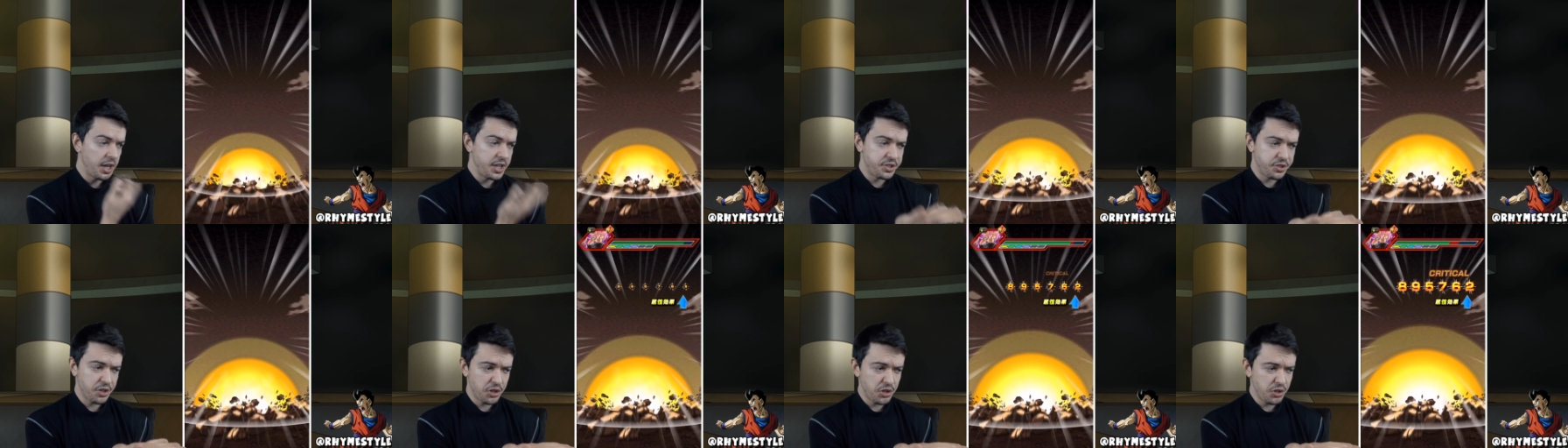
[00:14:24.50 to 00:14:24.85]

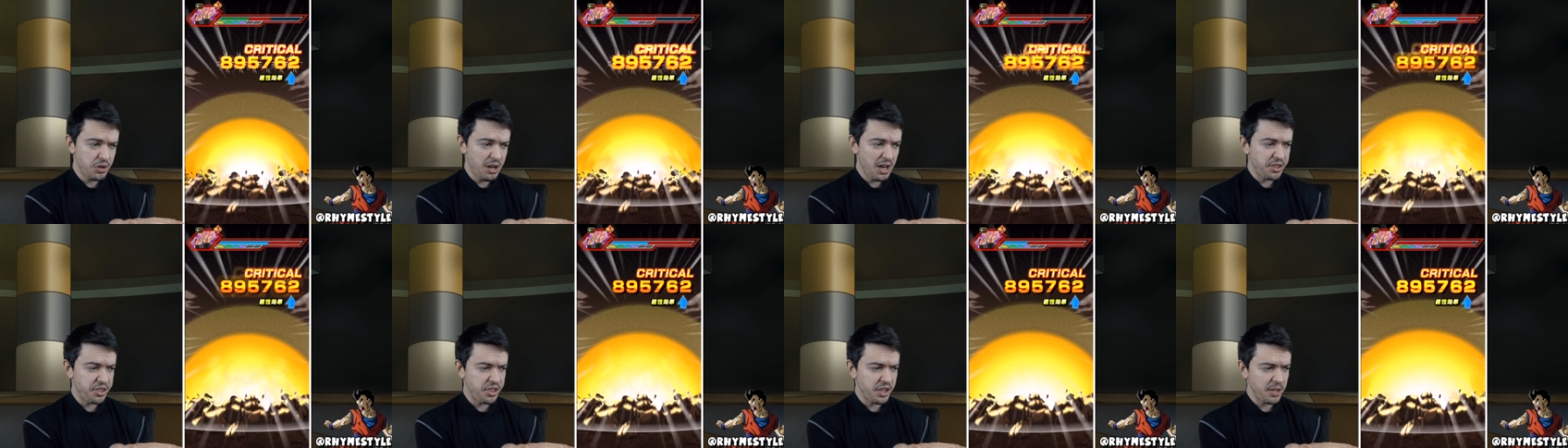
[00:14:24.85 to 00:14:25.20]
he's gonna do
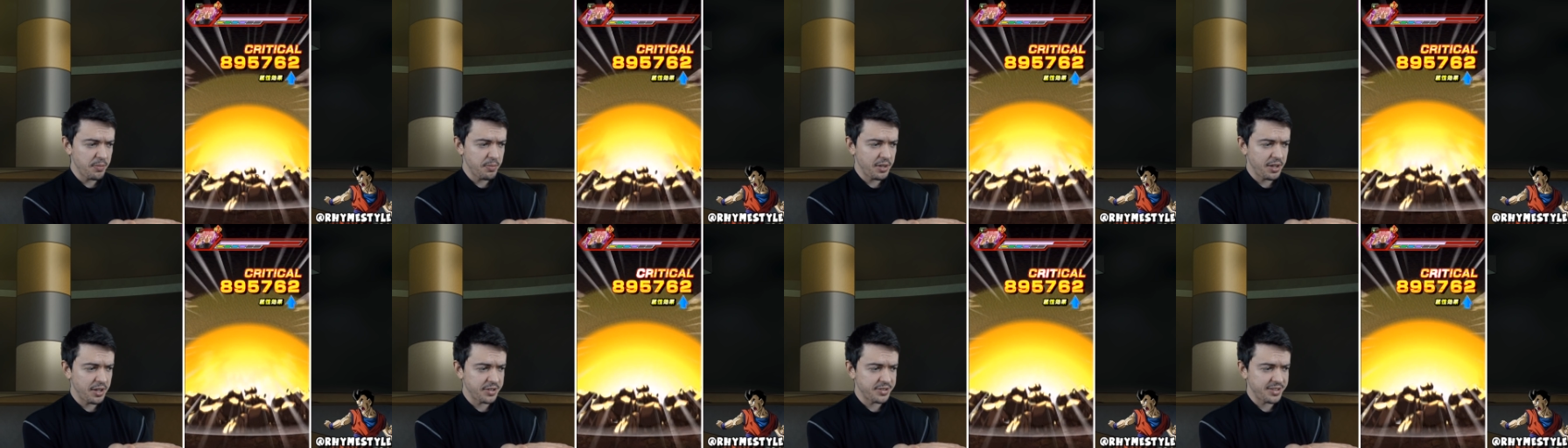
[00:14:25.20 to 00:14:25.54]

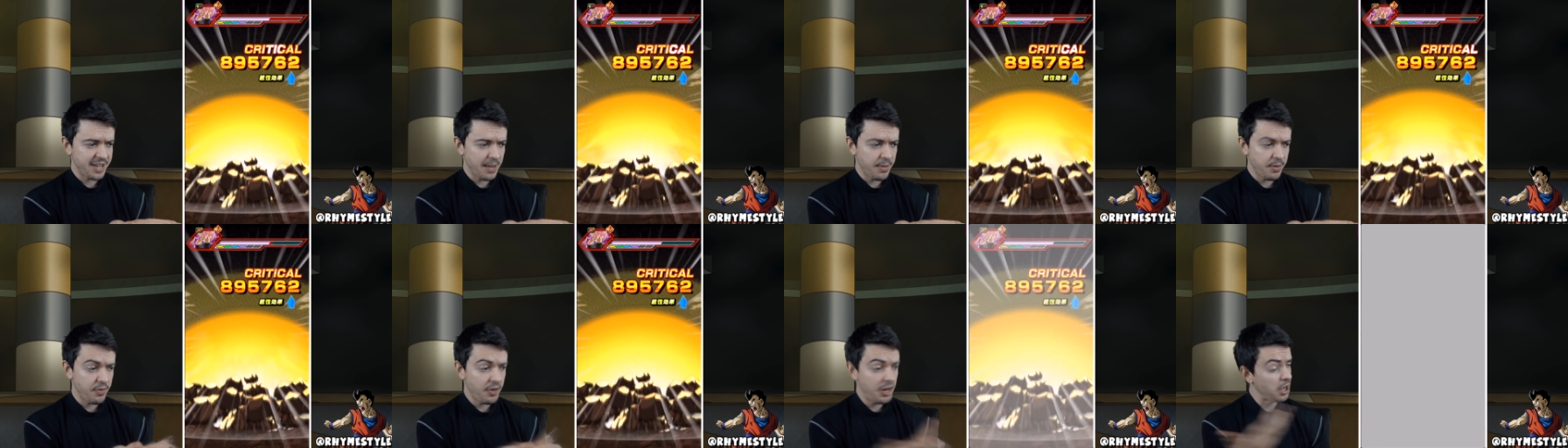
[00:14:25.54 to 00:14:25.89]
nothing because
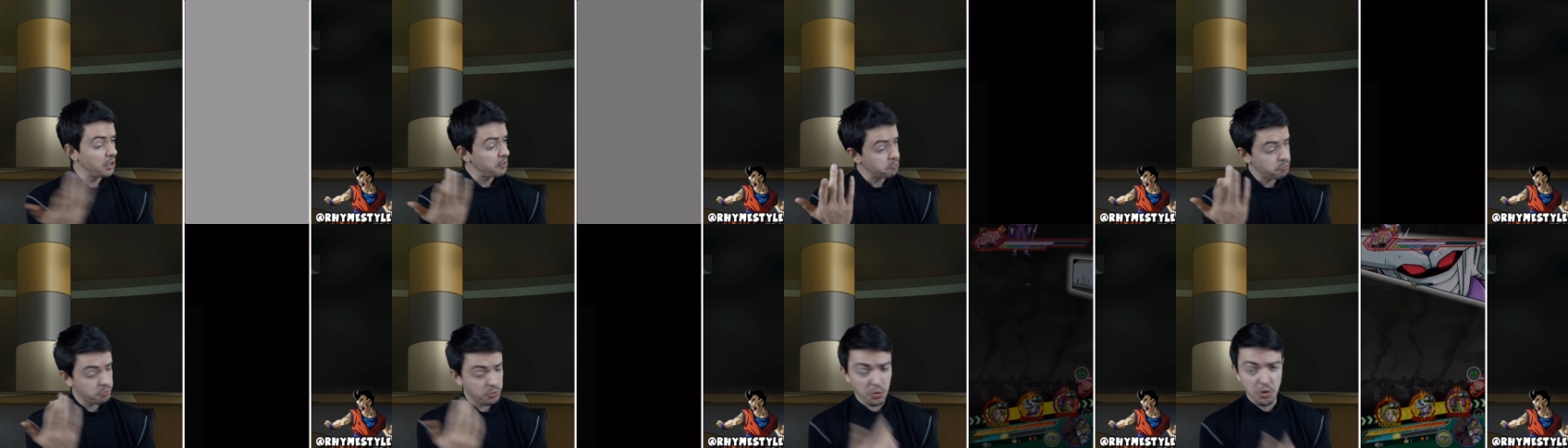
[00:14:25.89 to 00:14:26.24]
type of debate.
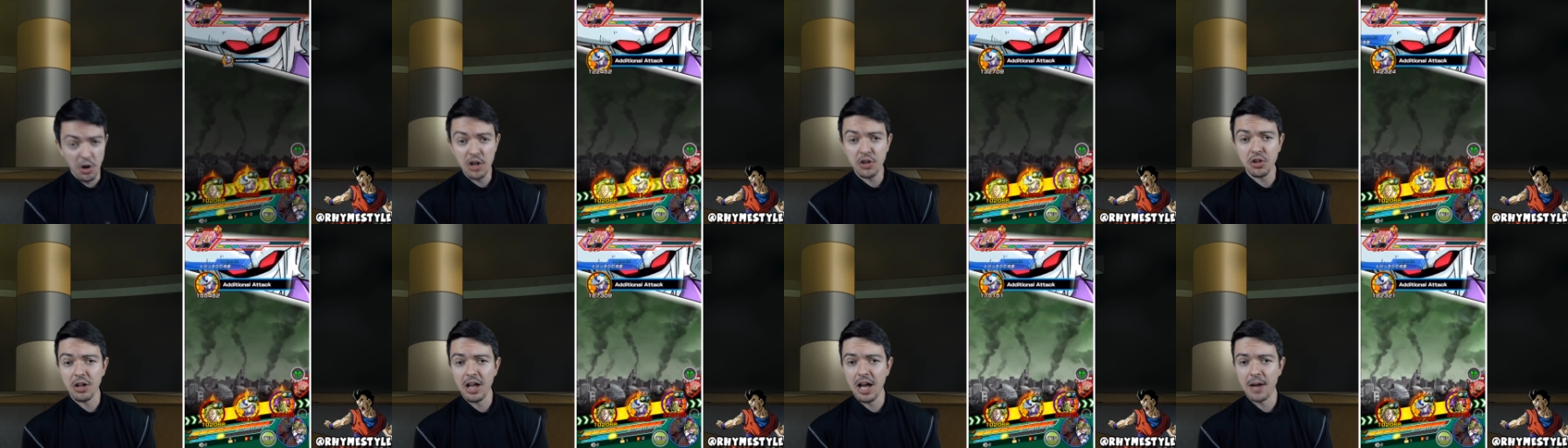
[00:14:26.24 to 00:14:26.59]
Oh,
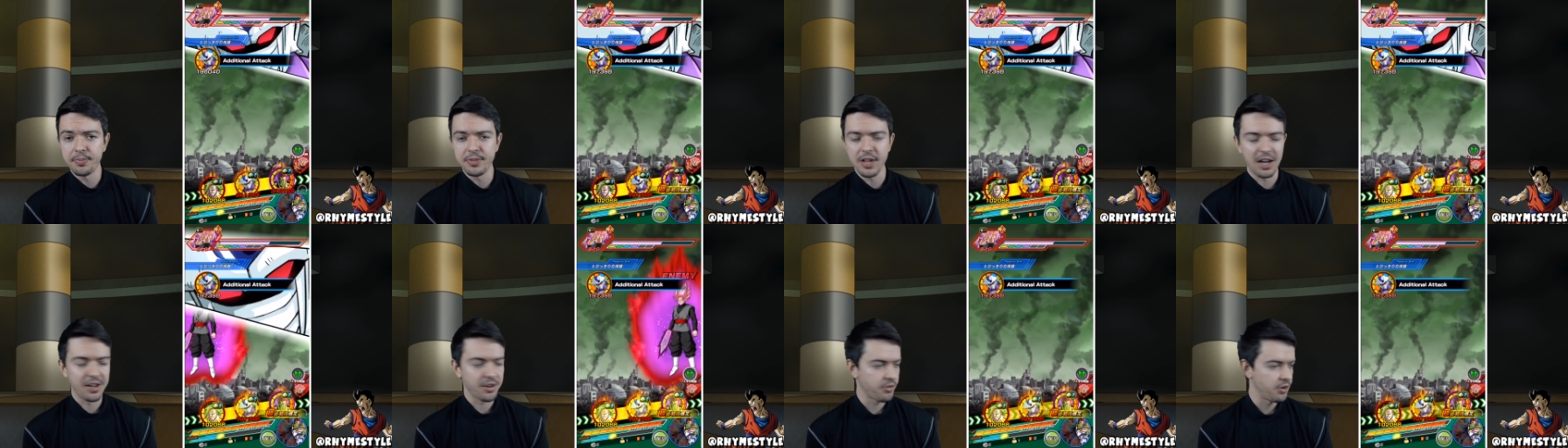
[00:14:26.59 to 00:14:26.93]
critical
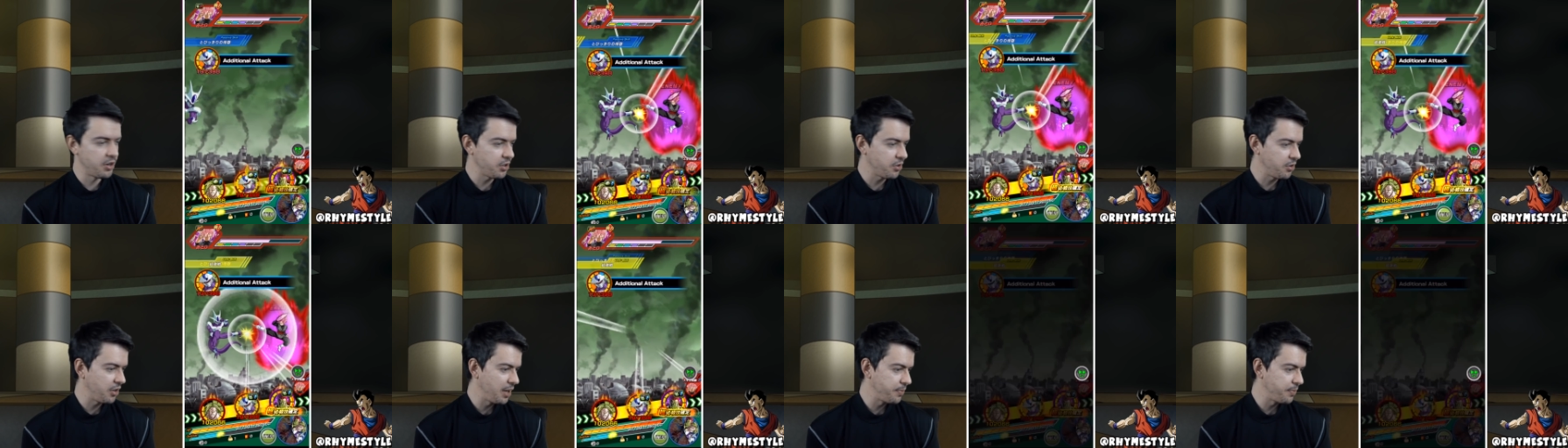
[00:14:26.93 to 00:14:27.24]
helped out. Critical